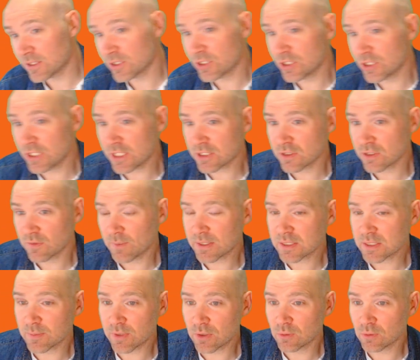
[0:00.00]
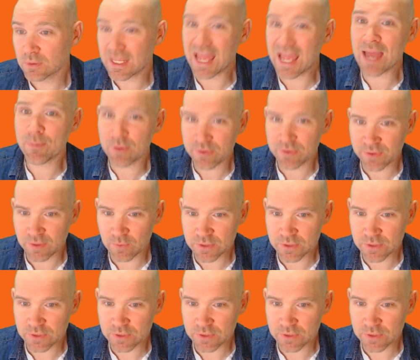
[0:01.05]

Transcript: a suggestion about something called apathy,